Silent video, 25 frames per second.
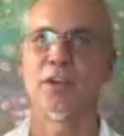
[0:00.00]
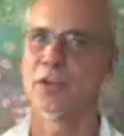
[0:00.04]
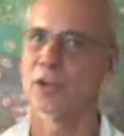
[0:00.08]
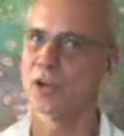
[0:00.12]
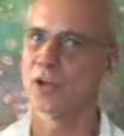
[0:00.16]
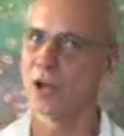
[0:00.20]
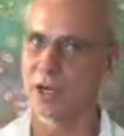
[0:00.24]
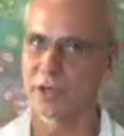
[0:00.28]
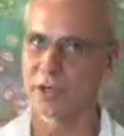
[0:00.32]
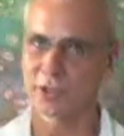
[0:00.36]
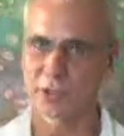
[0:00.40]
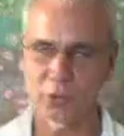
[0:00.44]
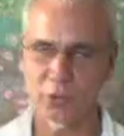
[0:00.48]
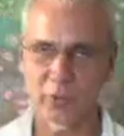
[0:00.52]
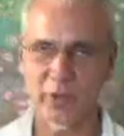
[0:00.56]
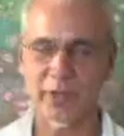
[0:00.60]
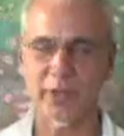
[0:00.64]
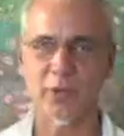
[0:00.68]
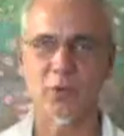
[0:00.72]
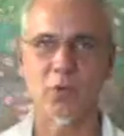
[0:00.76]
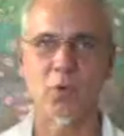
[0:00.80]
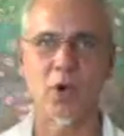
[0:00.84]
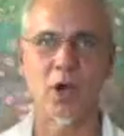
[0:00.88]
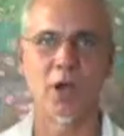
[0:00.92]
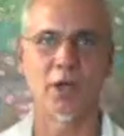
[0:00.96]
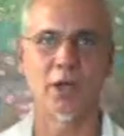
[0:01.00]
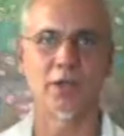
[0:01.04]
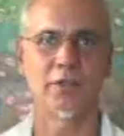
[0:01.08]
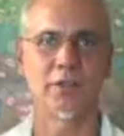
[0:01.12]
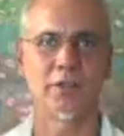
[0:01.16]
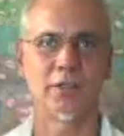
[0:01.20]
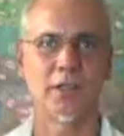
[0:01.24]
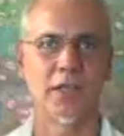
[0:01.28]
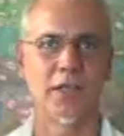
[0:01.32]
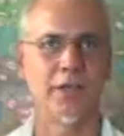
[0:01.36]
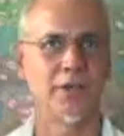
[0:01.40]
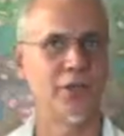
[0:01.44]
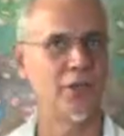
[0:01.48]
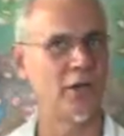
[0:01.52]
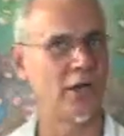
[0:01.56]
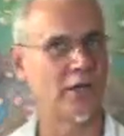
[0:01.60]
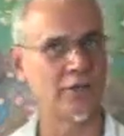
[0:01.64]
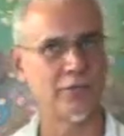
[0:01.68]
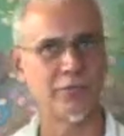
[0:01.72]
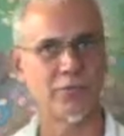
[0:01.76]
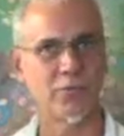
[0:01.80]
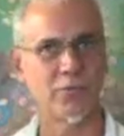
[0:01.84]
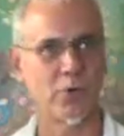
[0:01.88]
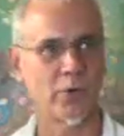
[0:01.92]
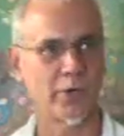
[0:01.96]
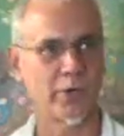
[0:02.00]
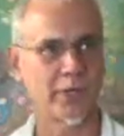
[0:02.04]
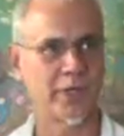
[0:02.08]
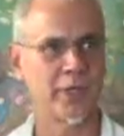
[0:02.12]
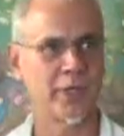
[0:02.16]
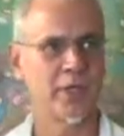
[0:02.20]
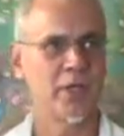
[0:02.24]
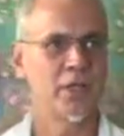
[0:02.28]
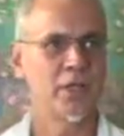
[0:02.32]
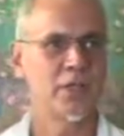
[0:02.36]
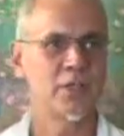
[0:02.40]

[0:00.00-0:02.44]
not 21 and not 40.